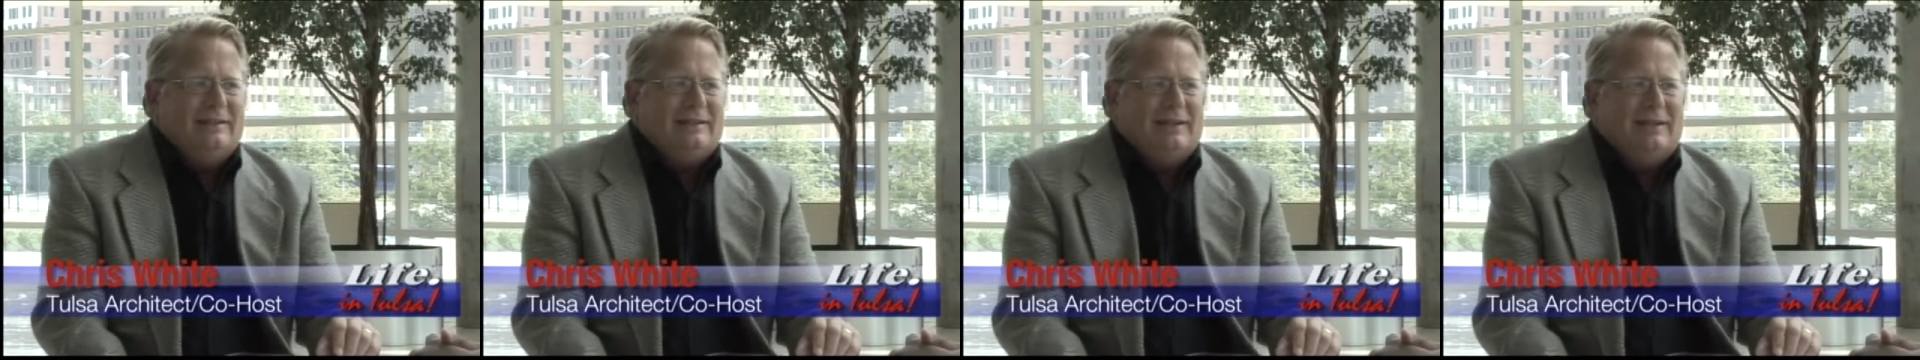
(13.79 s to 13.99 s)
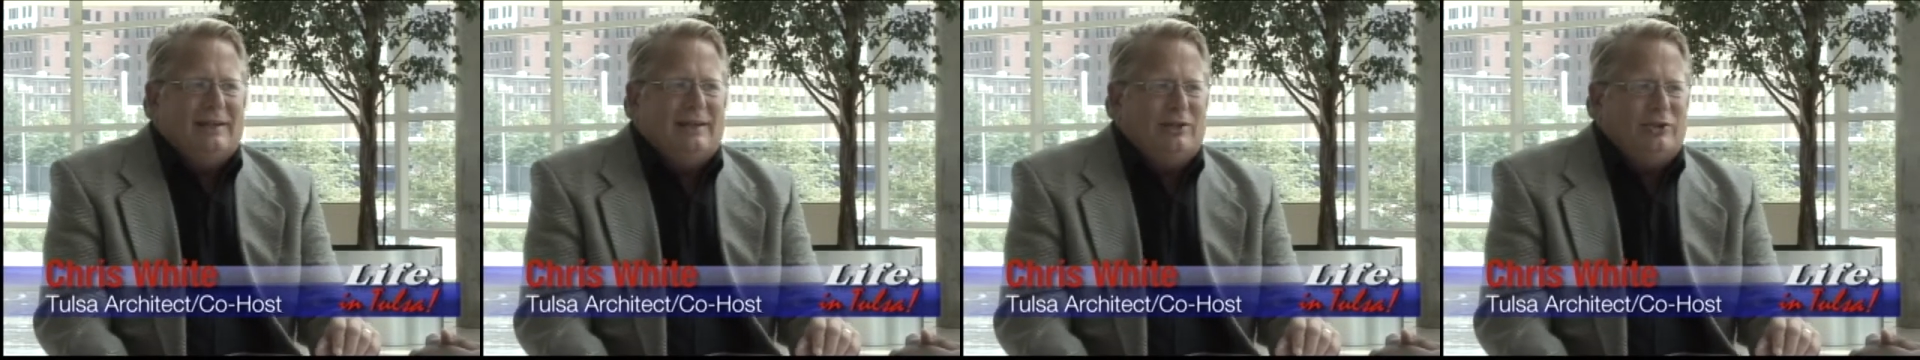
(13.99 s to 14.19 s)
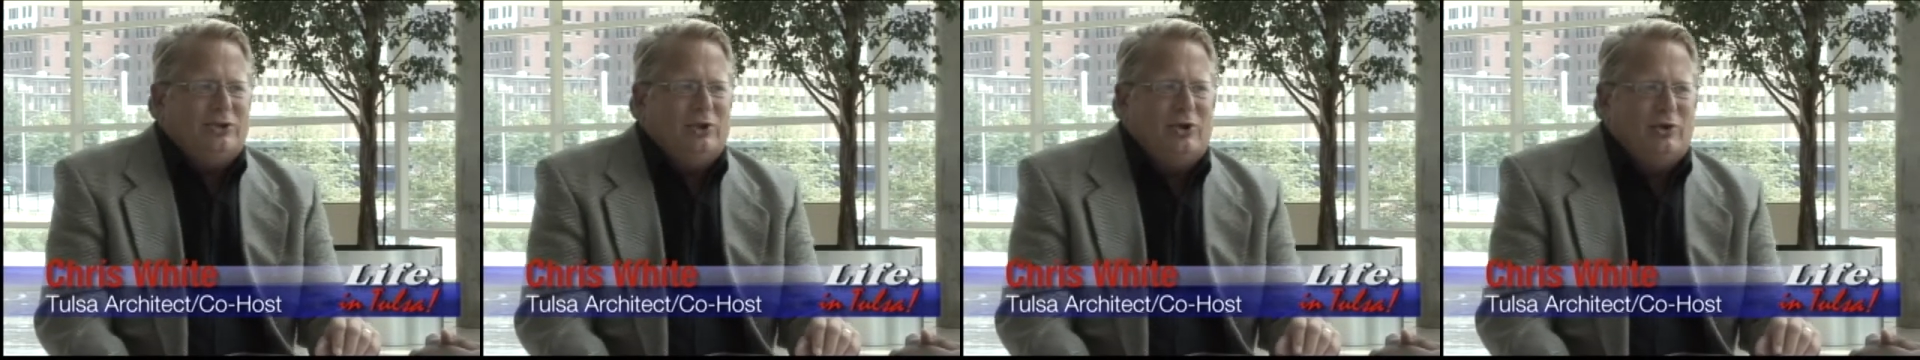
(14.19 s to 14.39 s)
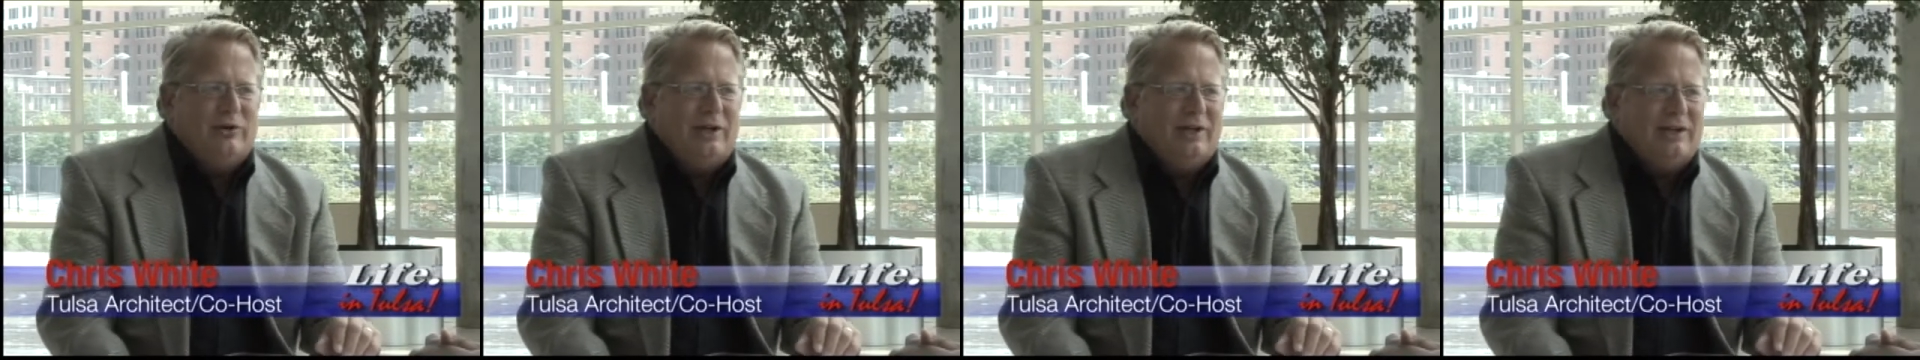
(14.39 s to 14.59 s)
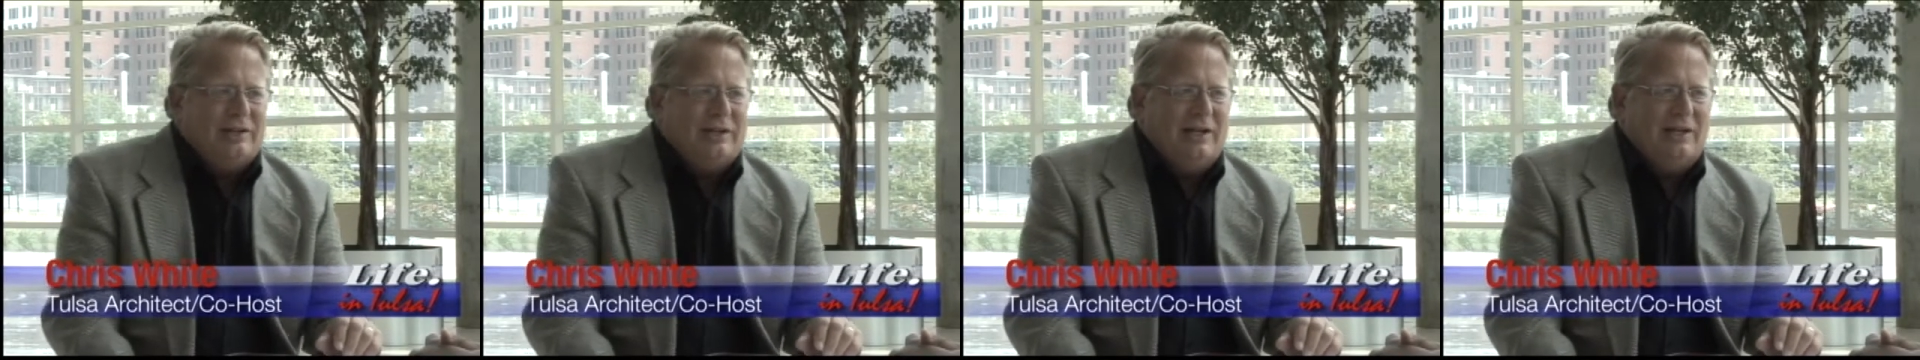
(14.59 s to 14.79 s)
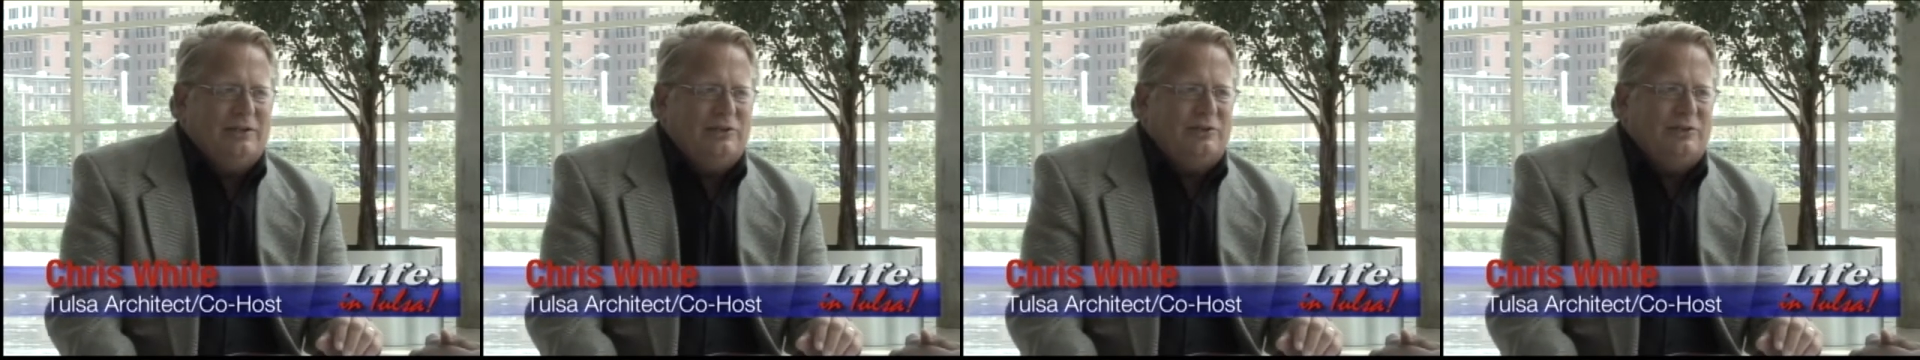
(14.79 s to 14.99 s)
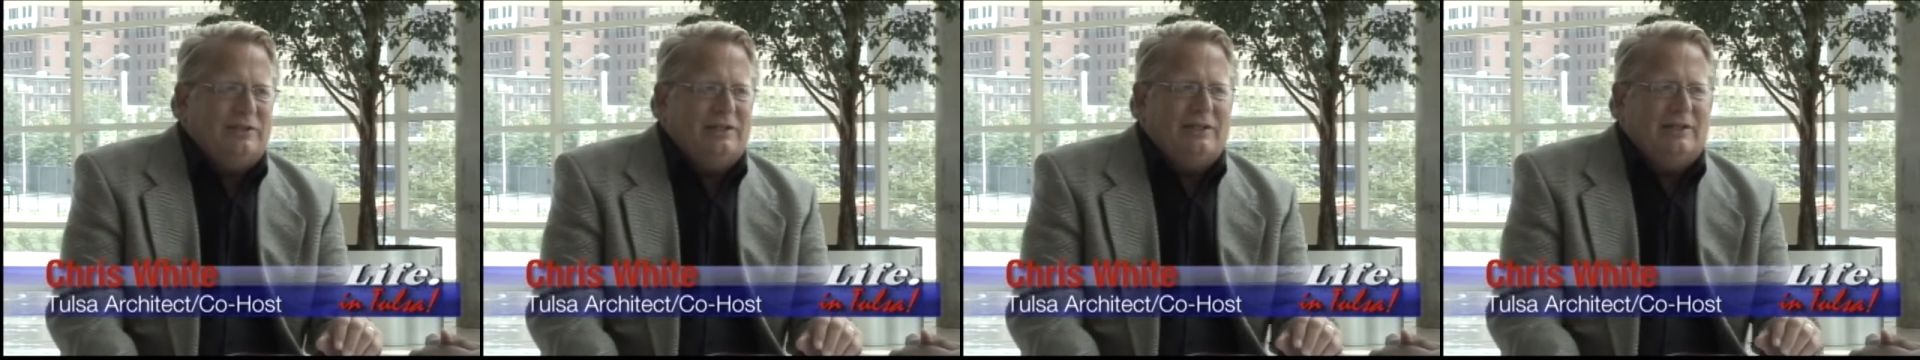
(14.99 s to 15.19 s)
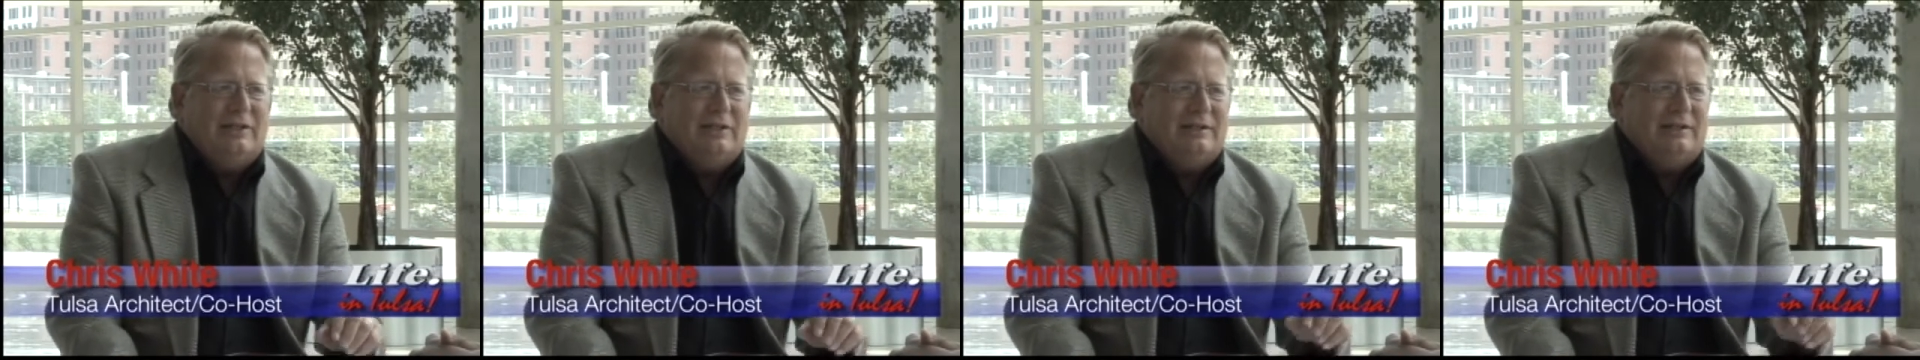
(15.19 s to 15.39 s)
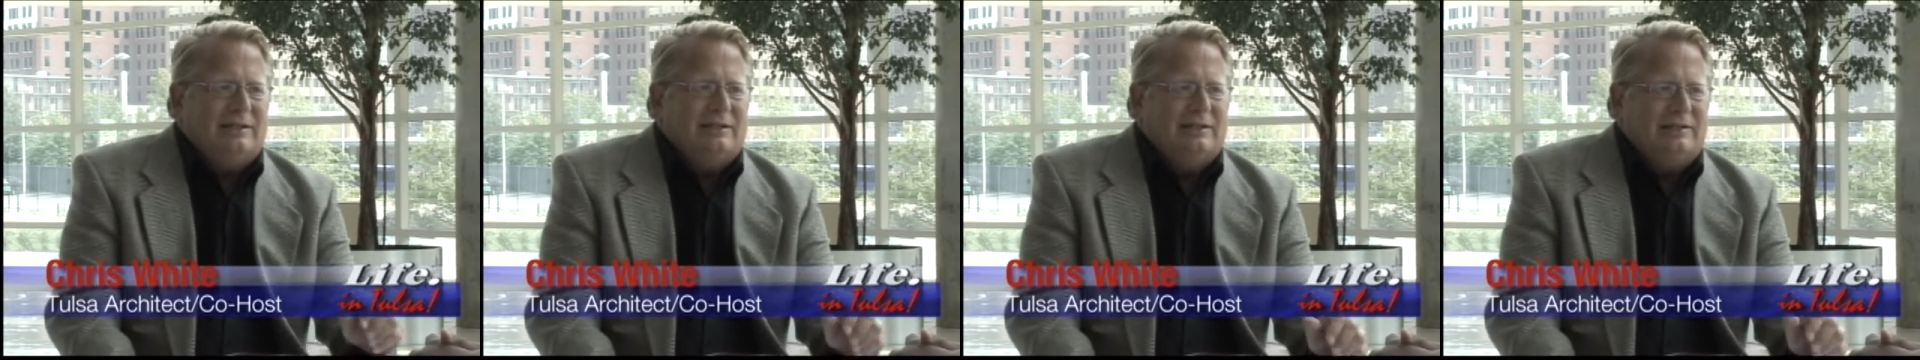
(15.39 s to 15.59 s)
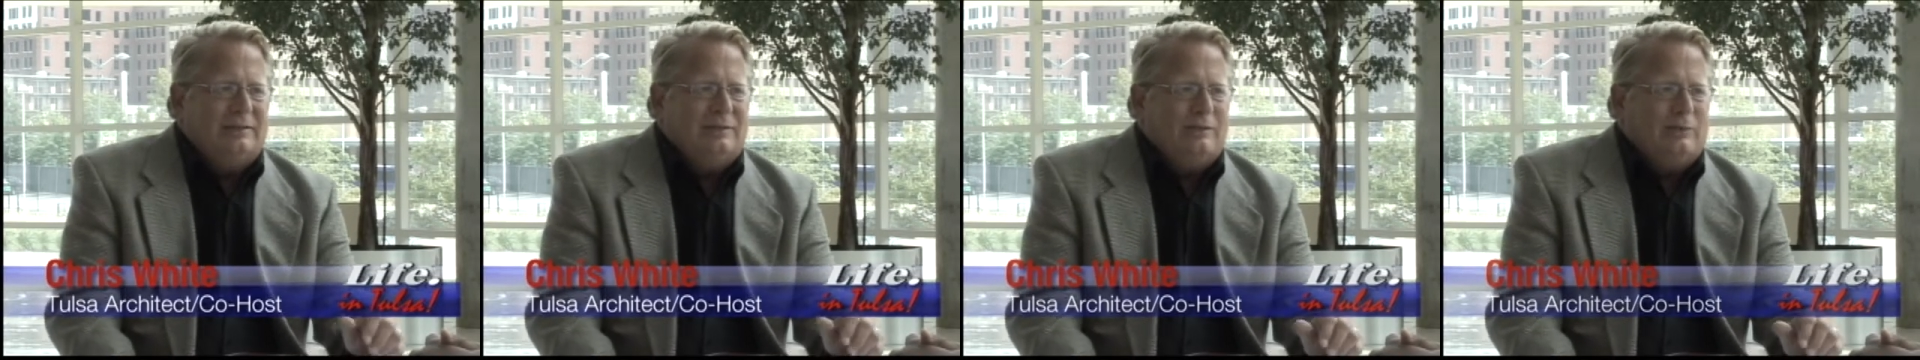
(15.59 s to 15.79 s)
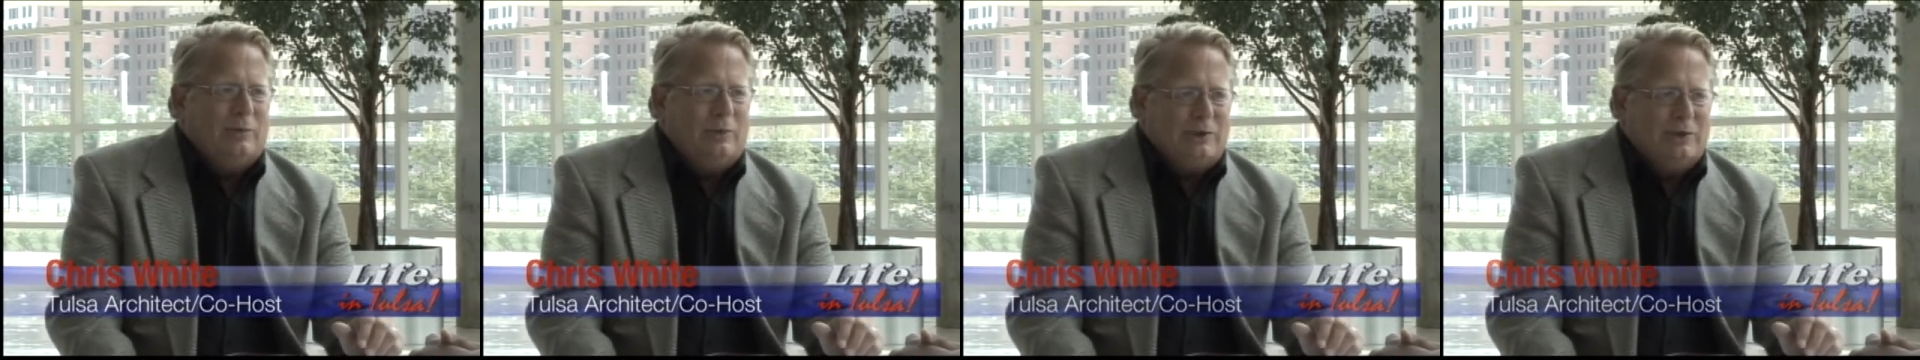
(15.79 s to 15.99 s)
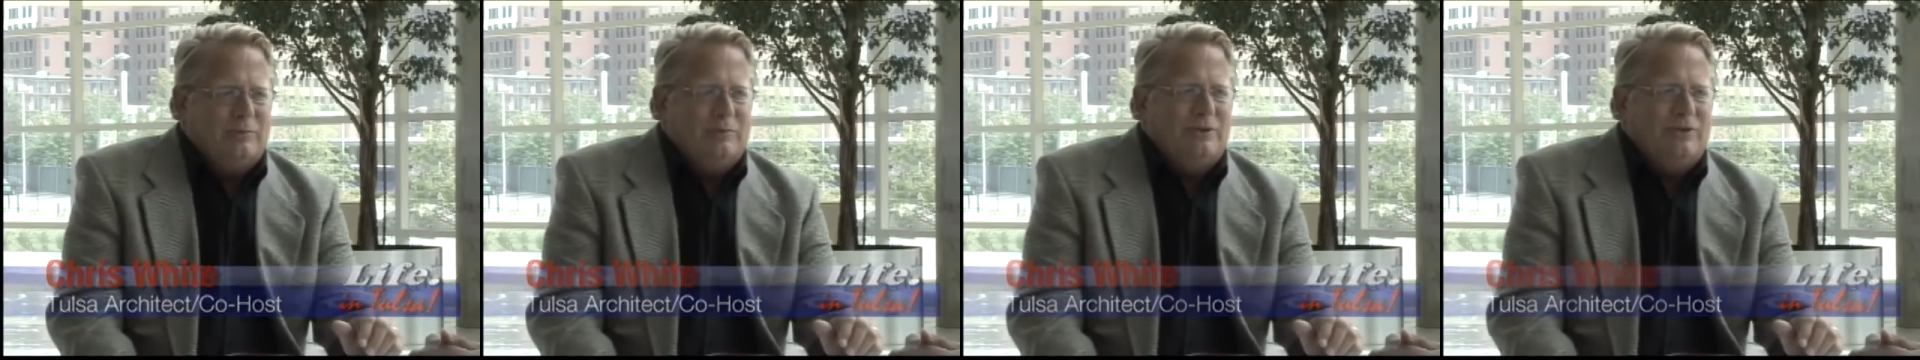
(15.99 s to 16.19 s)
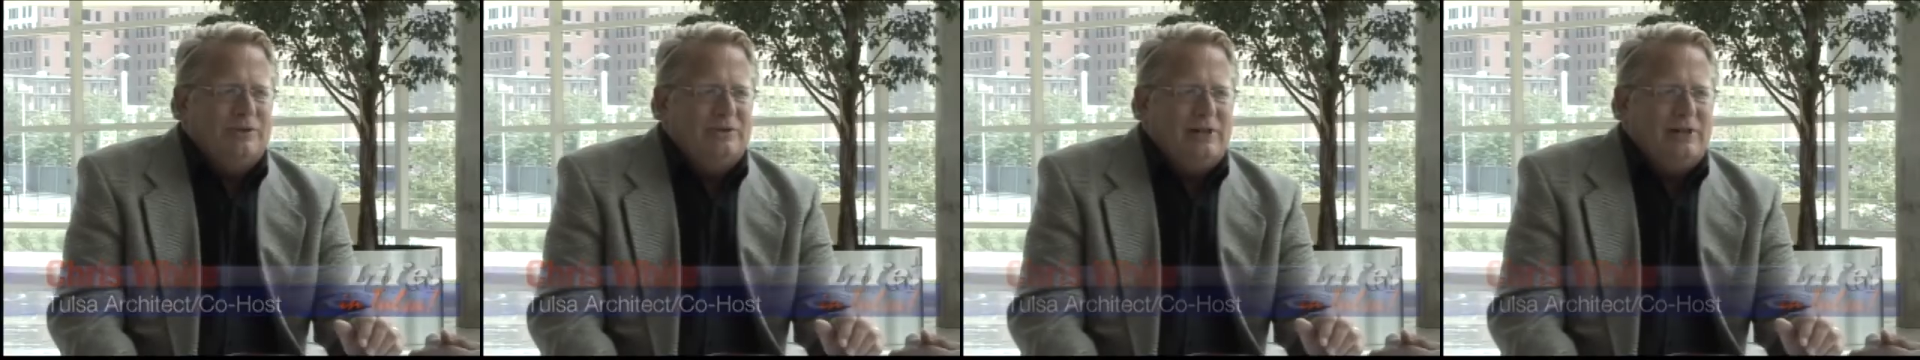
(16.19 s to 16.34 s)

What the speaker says: and also around the country. Welcome to the